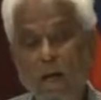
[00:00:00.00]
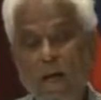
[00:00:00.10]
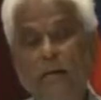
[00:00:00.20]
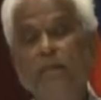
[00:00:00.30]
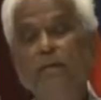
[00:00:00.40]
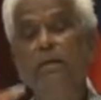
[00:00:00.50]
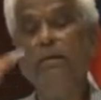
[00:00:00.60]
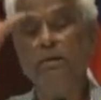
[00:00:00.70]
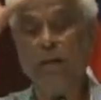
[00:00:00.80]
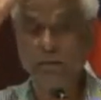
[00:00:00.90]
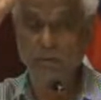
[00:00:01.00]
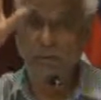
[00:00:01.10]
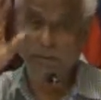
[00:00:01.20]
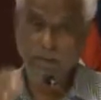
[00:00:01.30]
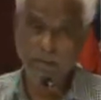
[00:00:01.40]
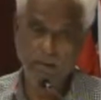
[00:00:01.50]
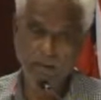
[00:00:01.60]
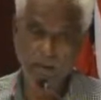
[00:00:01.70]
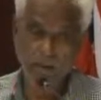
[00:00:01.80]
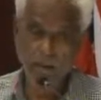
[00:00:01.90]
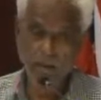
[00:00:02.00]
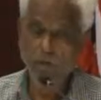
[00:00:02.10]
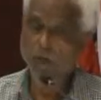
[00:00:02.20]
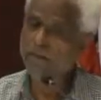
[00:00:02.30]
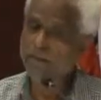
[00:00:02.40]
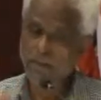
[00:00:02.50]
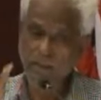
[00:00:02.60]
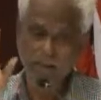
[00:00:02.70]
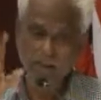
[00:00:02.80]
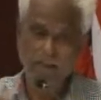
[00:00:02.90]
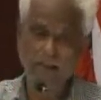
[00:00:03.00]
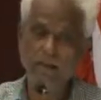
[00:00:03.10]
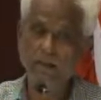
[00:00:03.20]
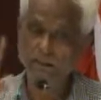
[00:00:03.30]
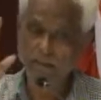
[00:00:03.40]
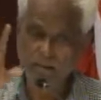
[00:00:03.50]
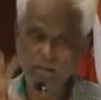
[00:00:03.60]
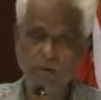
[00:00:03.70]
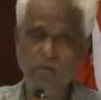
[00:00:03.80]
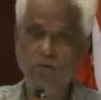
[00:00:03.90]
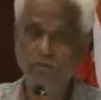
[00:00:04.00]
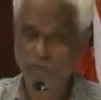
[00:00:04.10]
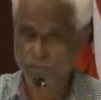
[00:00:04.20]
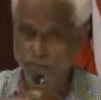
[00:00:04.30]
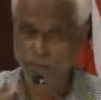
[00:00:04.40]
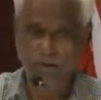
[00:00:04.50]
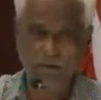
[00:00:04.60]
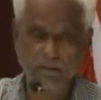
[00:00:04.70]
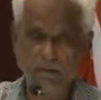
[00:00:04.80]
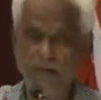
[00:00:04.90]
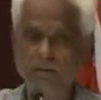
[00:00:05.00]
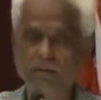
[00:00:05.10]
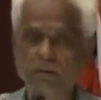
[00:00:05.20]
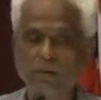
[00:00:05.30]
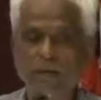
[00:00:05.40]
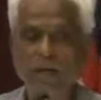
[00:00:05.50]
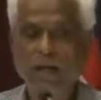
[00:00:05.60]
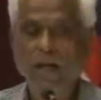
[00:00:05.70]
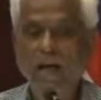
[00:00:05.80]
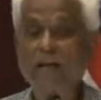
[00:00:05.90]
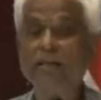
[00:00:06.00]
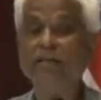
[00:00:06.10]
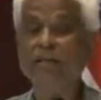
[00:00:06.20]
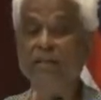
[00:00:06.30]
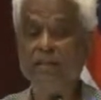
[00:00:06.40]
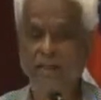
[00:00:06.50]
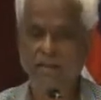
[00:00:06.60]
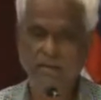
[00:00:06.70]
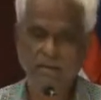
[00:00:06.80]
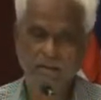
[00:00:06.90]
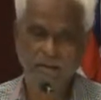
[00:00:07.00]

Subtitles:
and then he is dancing there. Nobody in 100 years of research has seen that.